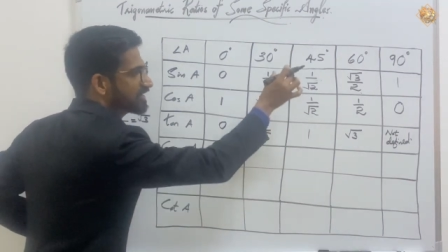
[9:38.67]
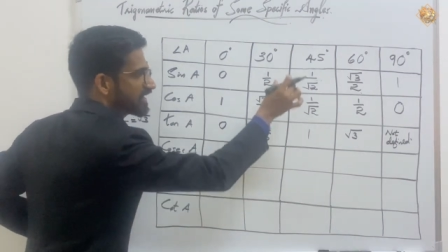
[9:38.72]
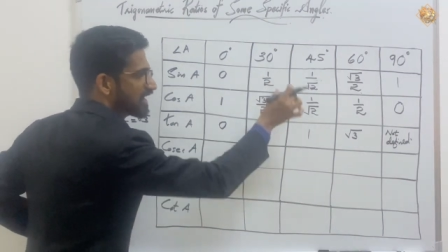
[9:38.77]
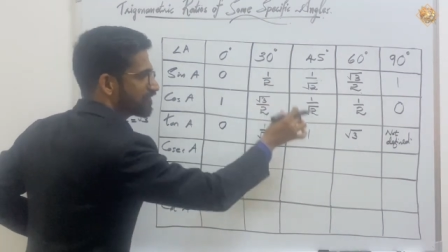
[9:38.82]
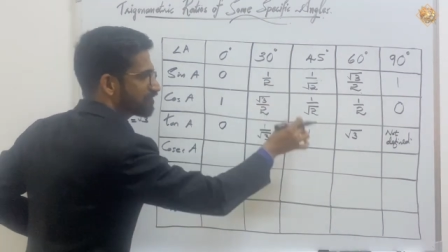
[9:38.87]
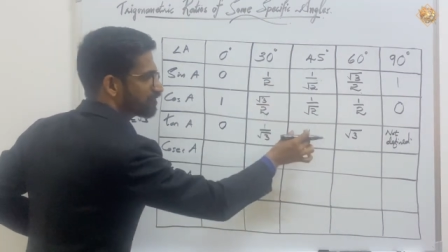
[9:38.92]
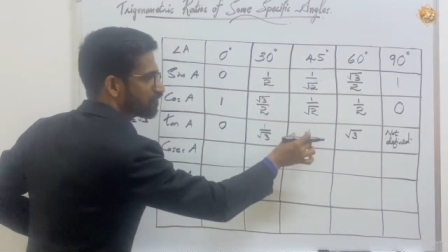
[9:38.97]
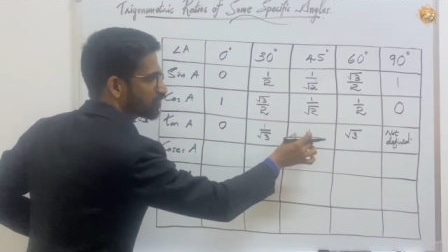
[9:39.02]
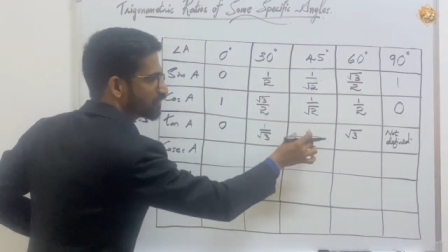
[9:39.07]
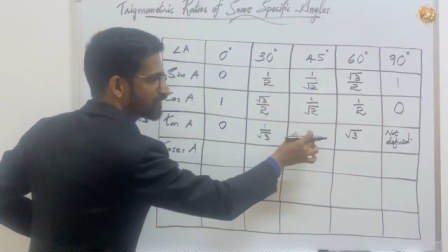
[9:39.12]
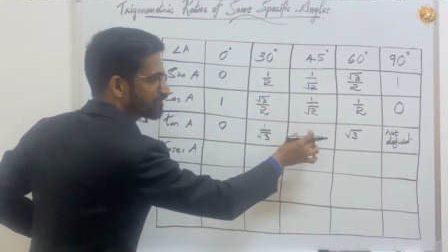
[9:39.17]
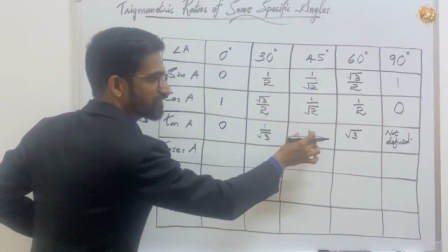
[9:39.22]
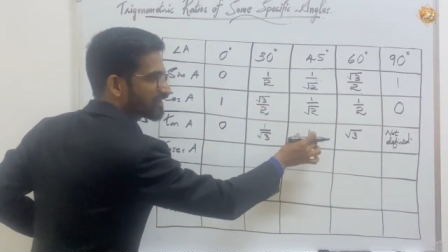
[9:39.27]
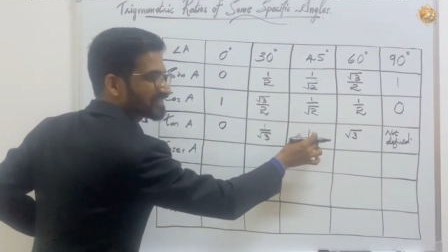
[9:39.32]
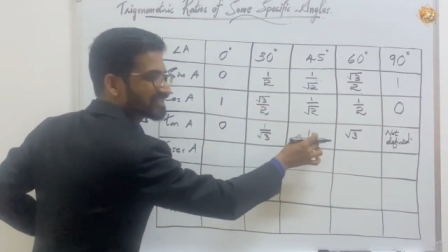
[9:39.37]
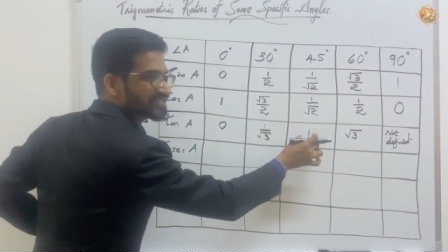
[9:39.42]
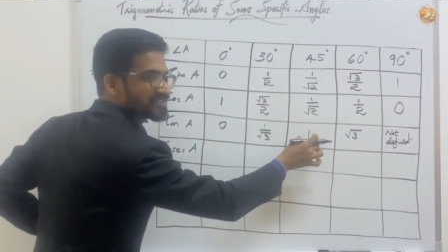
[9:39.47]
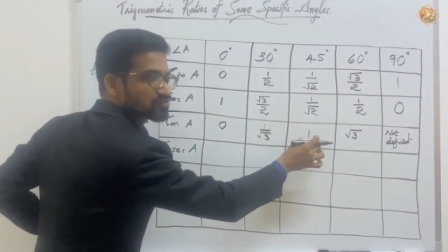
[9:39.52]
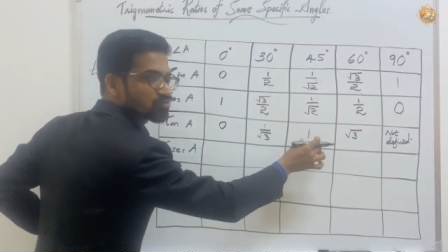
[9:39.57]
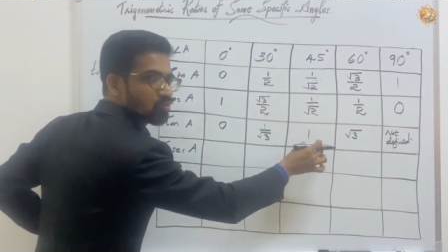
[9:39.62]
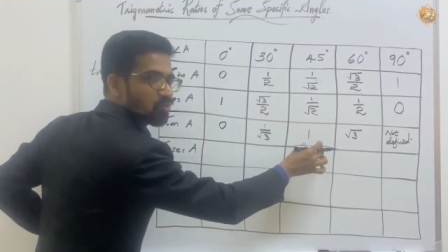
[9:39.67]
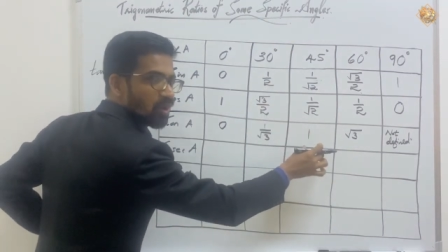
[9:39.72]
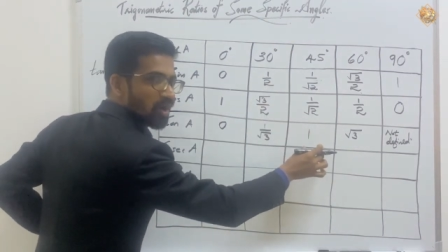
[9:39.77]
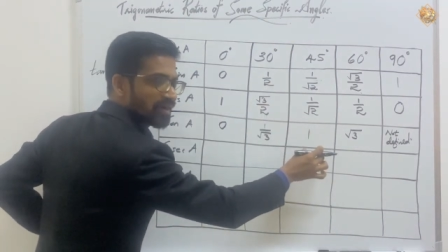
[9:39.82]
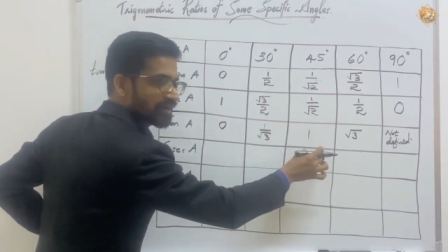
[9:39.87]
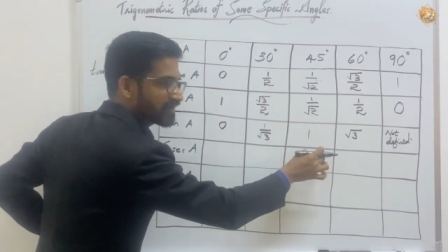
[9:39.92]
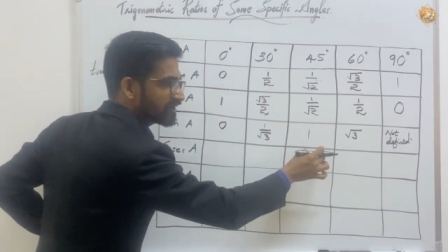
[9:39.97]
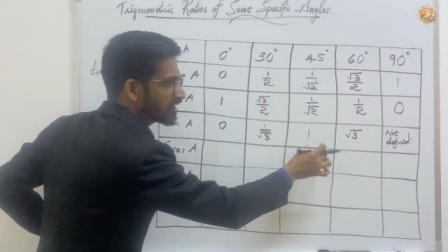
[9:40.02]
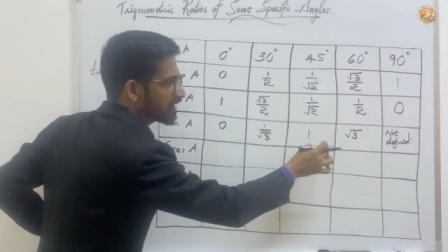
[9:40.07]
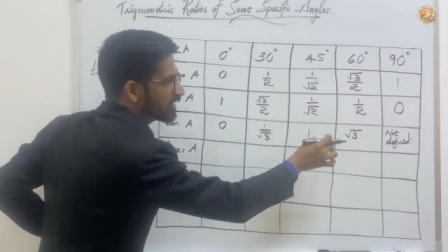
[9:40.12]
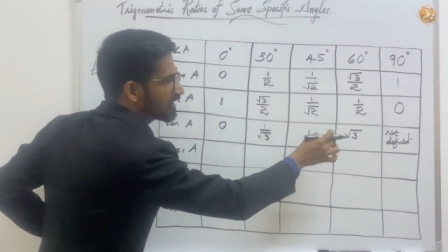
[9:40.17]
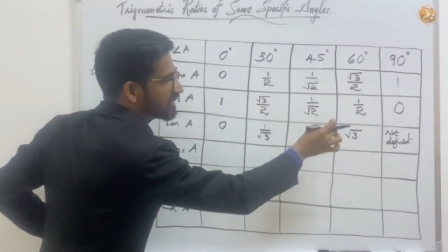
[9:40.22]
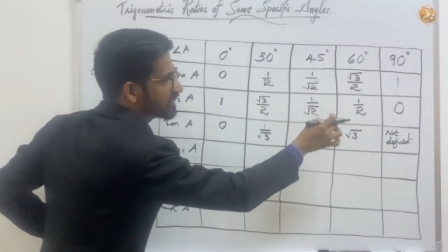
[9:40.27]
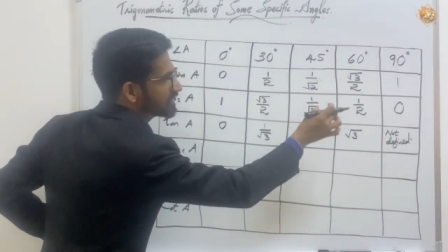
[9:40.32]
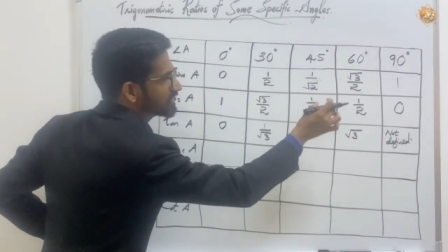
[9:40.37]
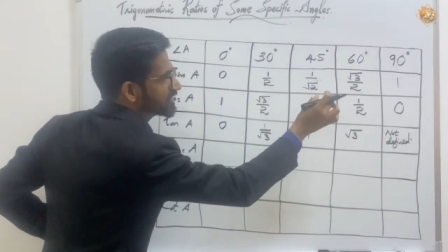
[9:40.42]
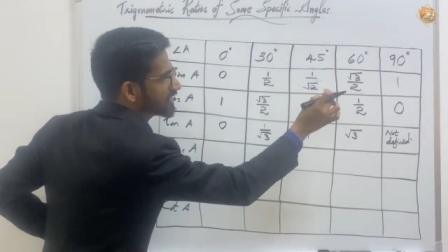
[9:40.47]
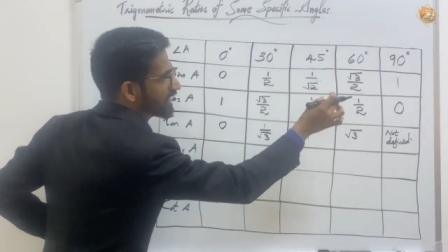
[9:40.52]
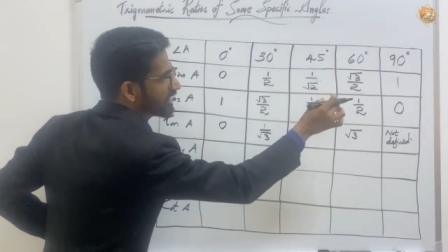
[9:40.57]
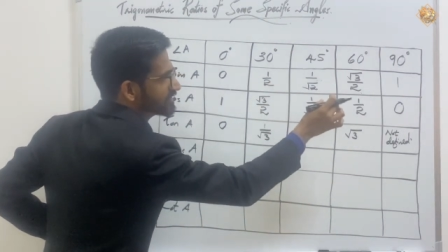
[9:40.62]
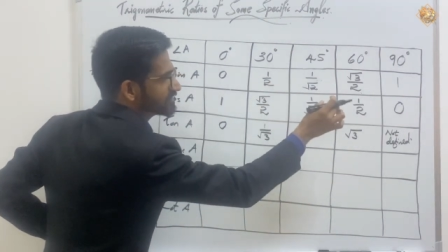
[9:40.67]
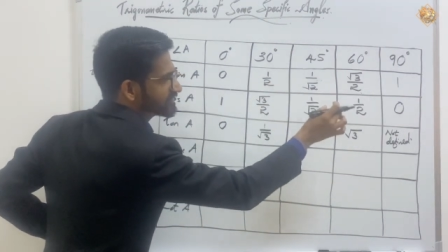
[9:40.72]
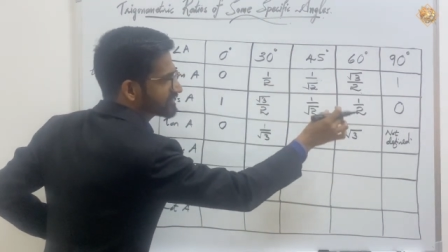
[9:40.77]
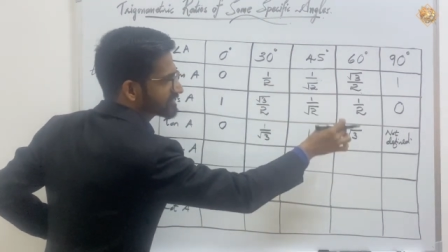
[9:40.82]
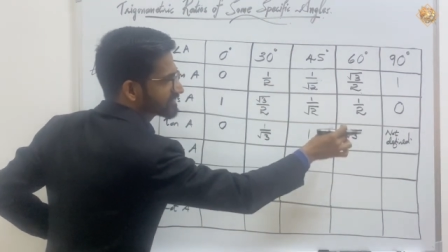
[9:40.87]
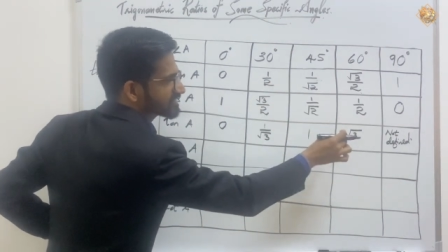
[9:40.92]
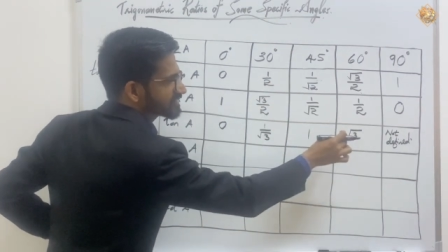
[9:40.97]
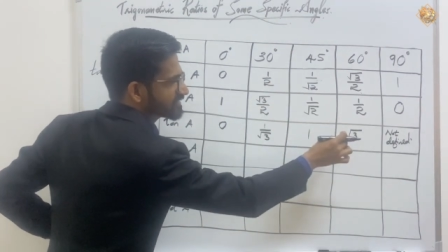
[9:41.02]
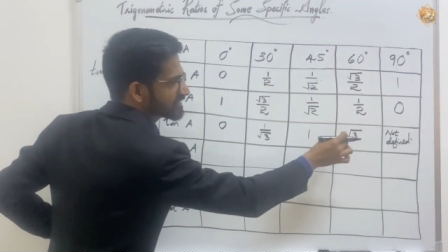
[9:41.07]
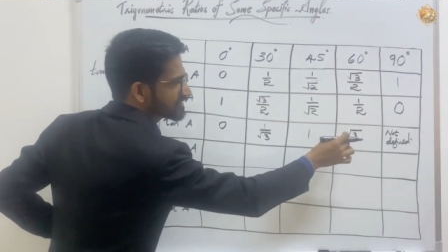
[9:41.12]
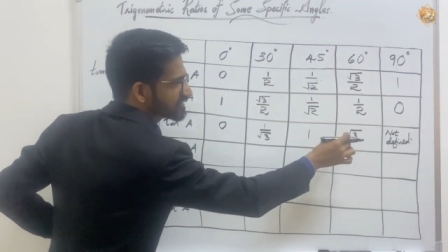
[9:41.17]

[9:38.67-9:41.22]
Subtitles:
tan 45 it is 1, tan 60